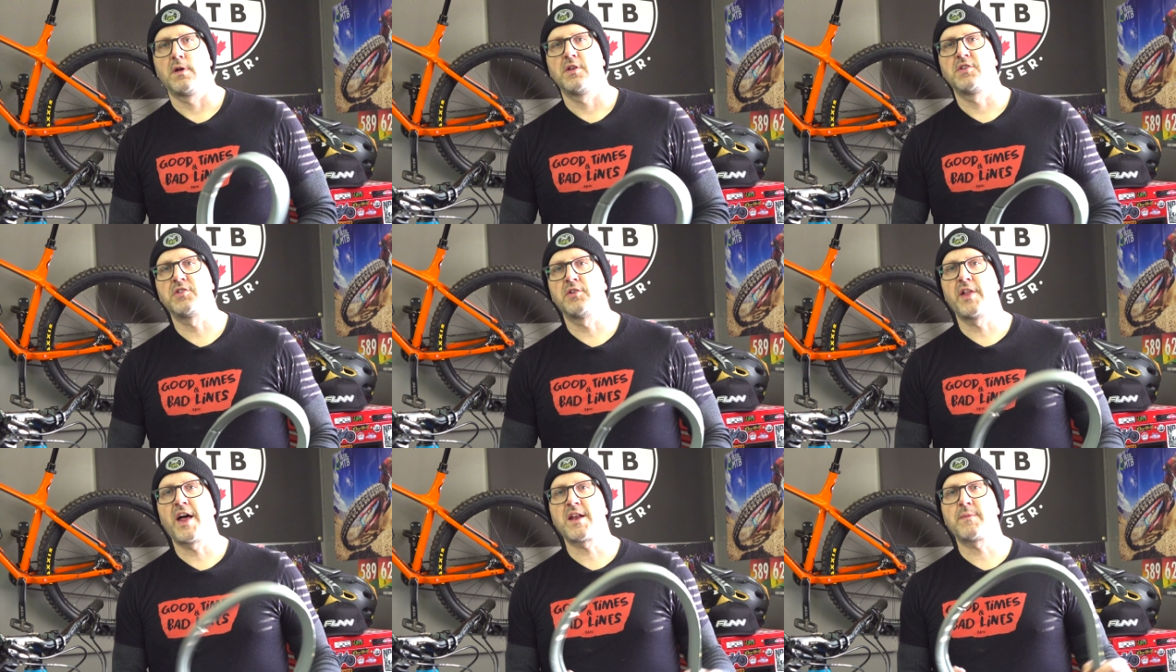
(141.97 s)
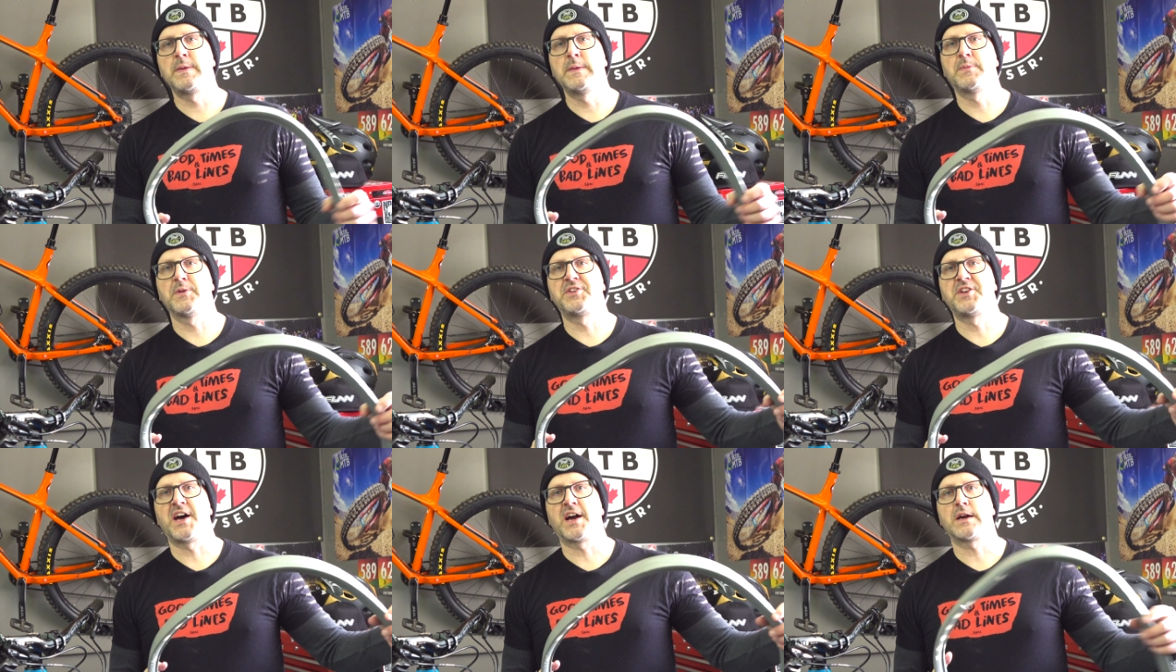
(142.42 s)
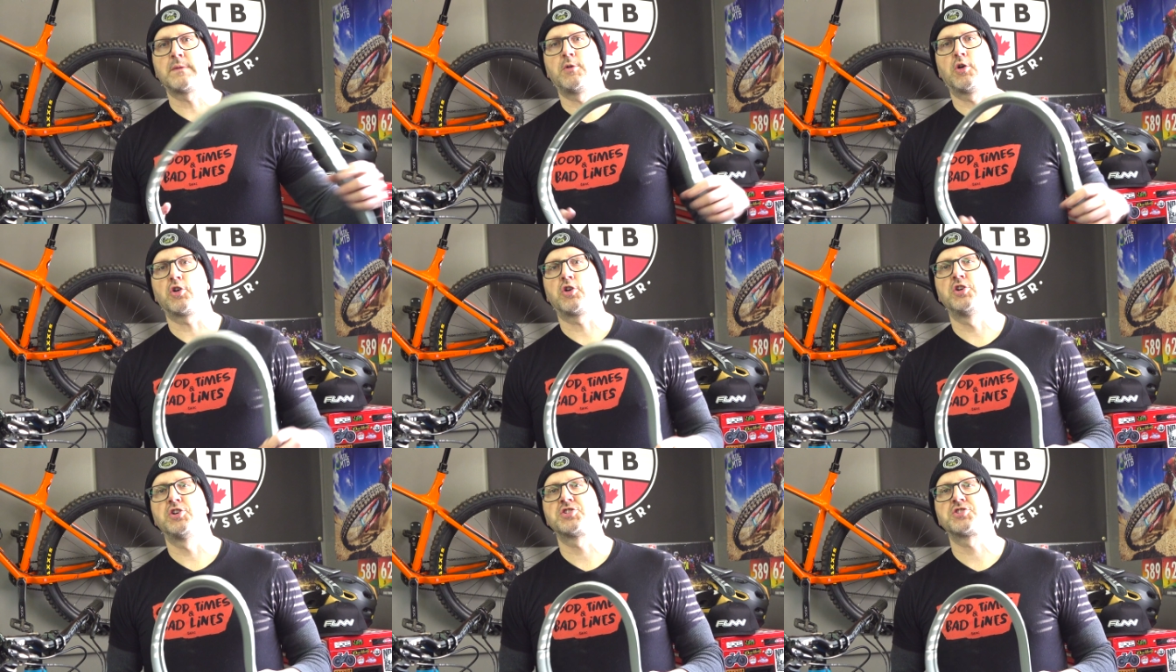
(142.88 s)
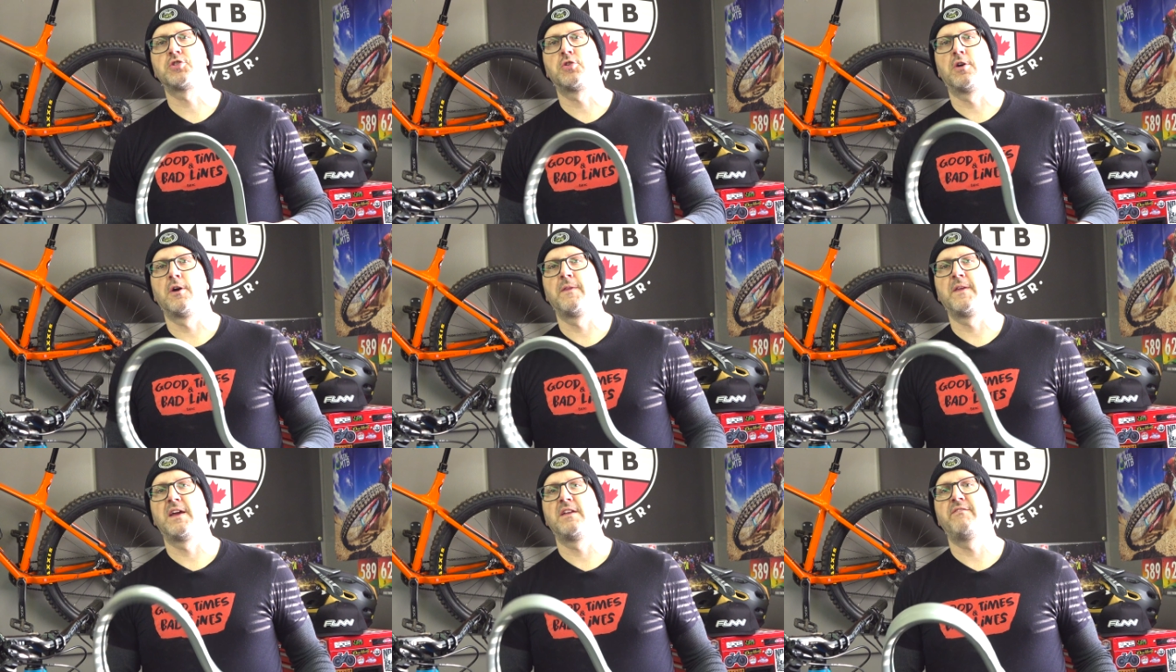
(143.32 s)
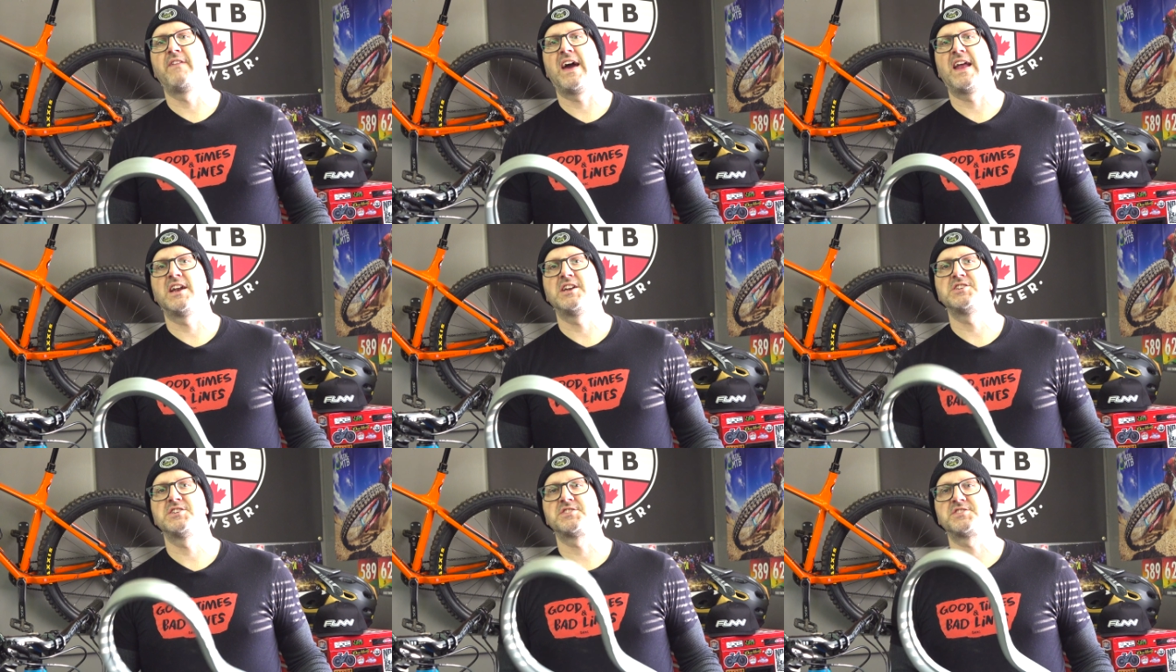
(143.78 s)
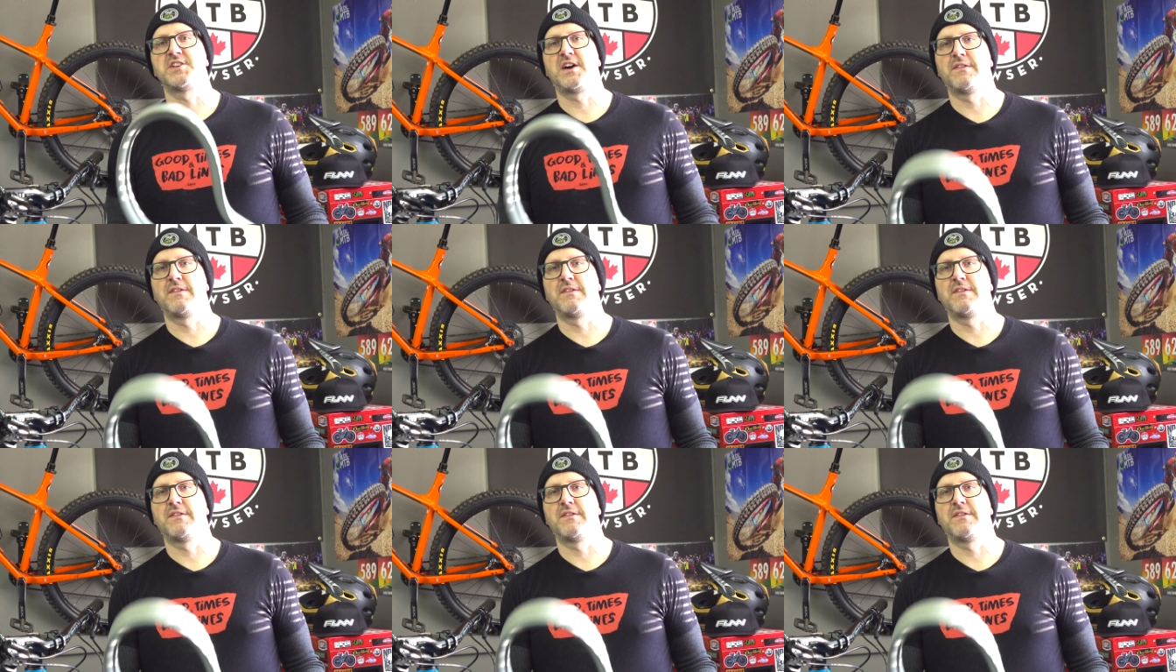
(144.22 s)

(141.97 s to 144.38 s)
So a lot of people talk about Cushcore and the advantages,